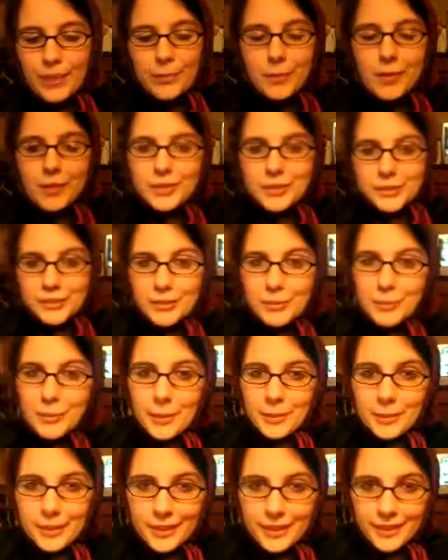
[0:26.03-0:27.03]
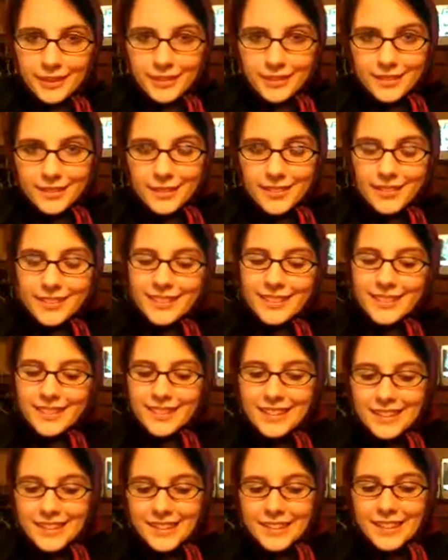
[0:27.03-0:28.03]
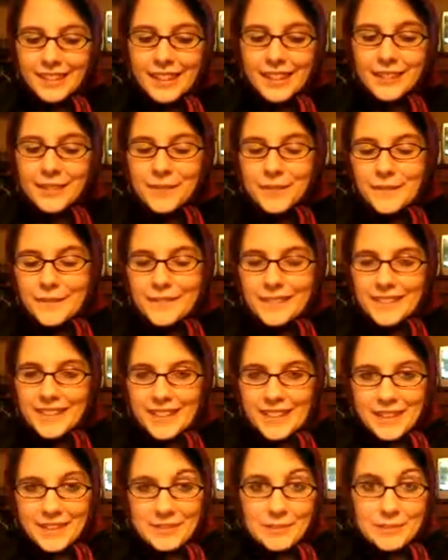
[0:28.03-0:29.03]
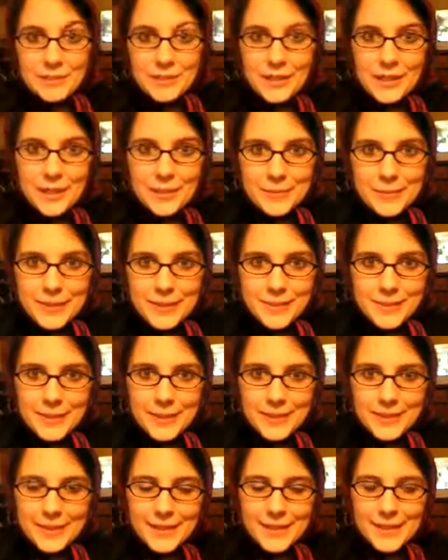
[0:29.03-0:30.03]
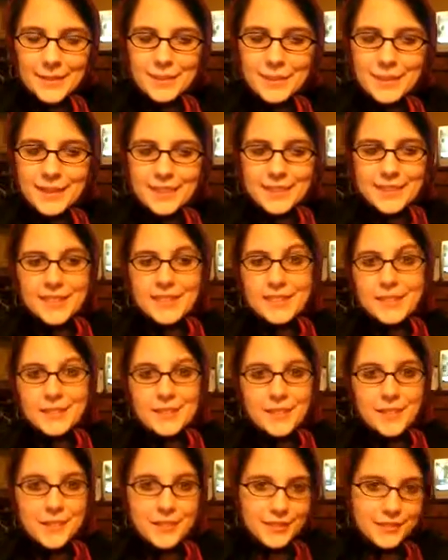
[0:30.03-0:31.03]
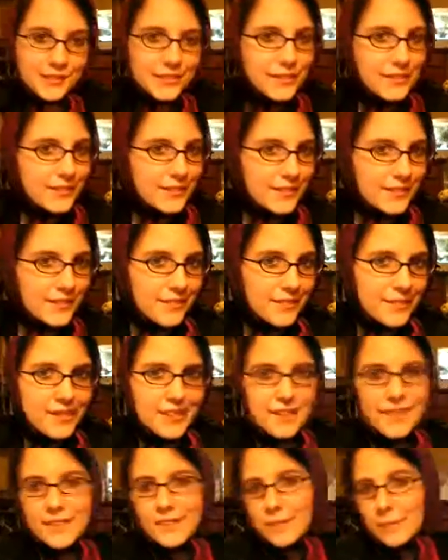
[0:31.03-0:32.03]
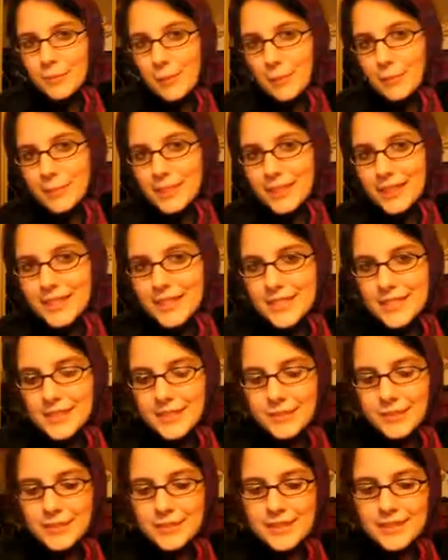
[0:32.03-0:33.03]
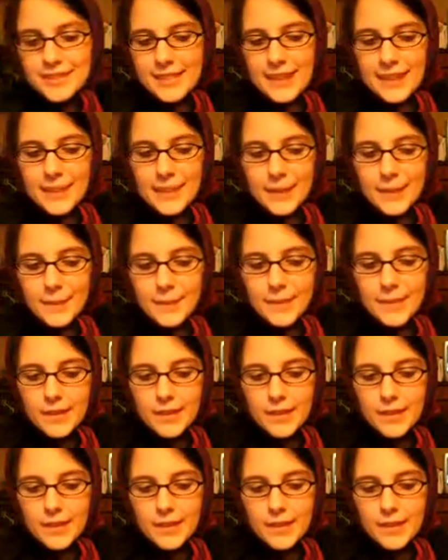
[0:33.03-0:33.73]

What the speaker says: I'm actually Republican. I don't want any hateful comments about that, because I do not agree with everything the Republicans do and say.